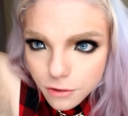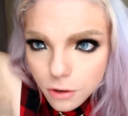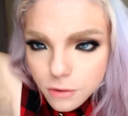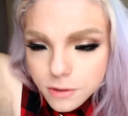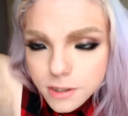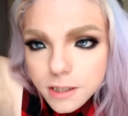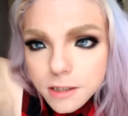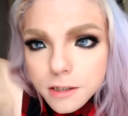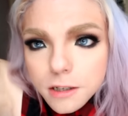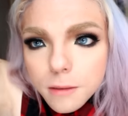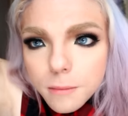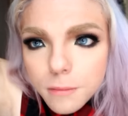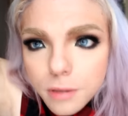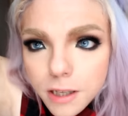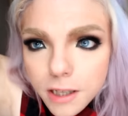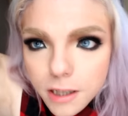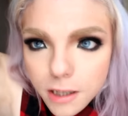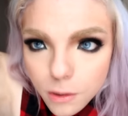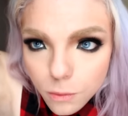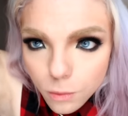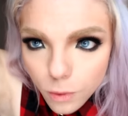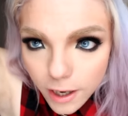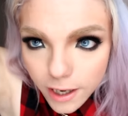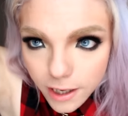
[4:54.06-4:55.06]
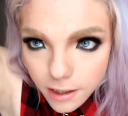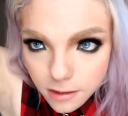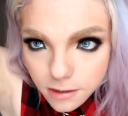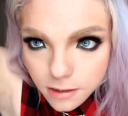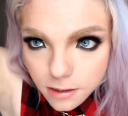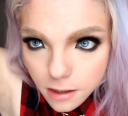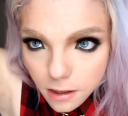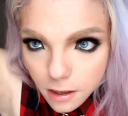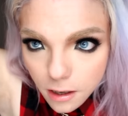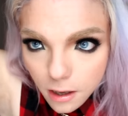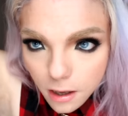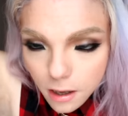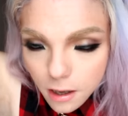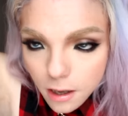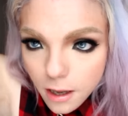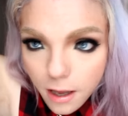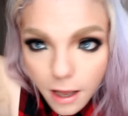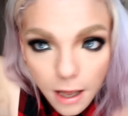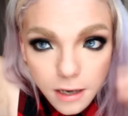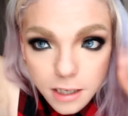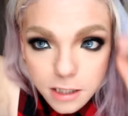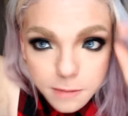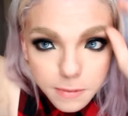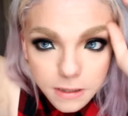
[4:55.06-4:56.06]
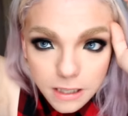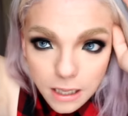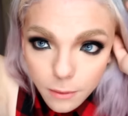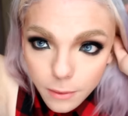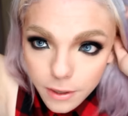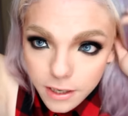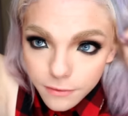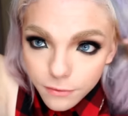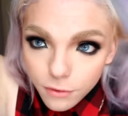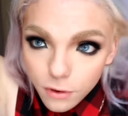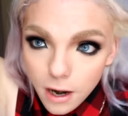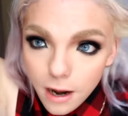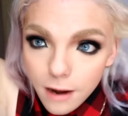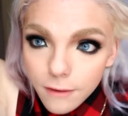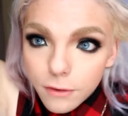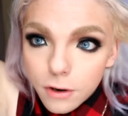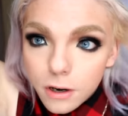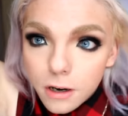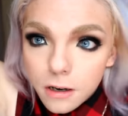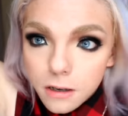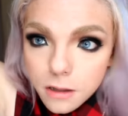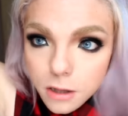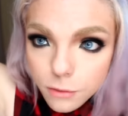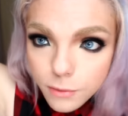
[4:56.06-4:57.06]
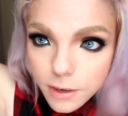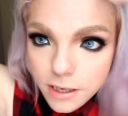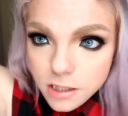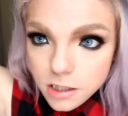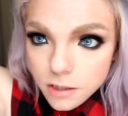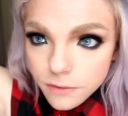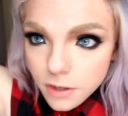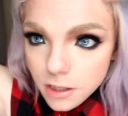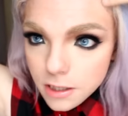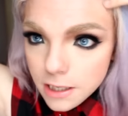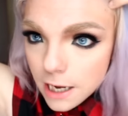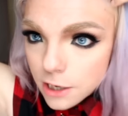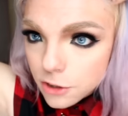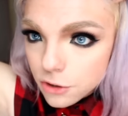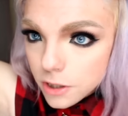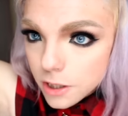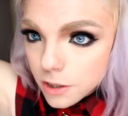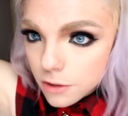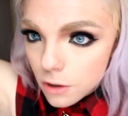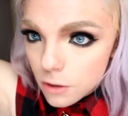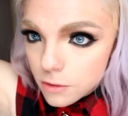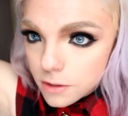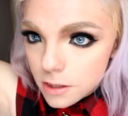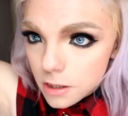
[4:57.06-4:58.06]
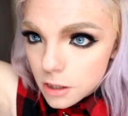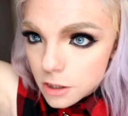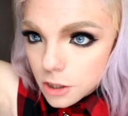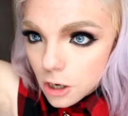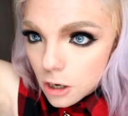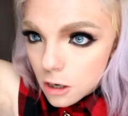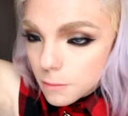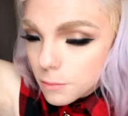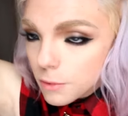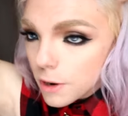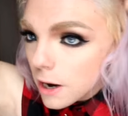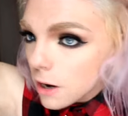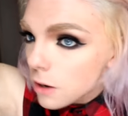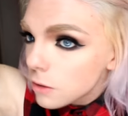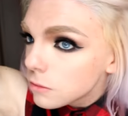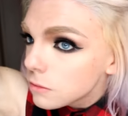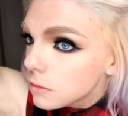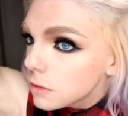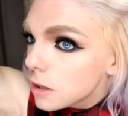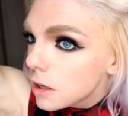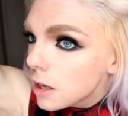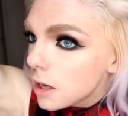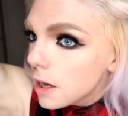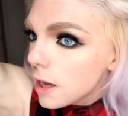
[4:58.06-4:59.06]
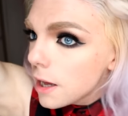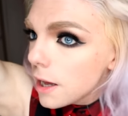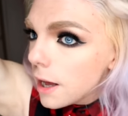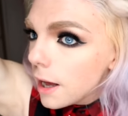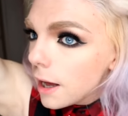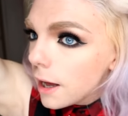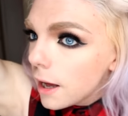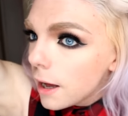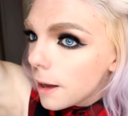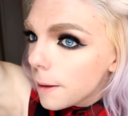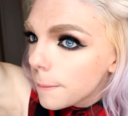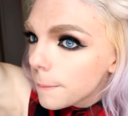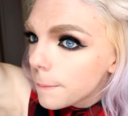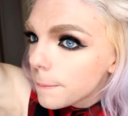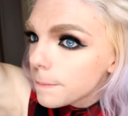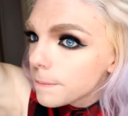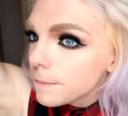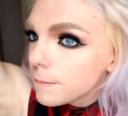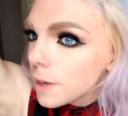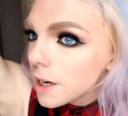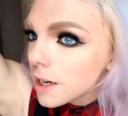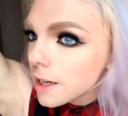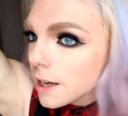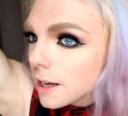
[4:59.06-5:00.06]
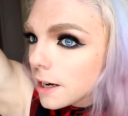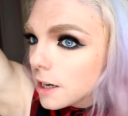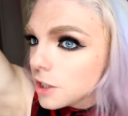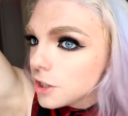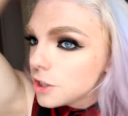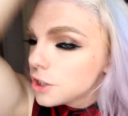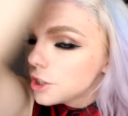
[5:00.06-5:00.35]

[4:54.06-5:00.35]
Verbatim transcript: grows in completely white and it's been that way forever. The rest of it naturally grows in a dark brown. Um, but again, I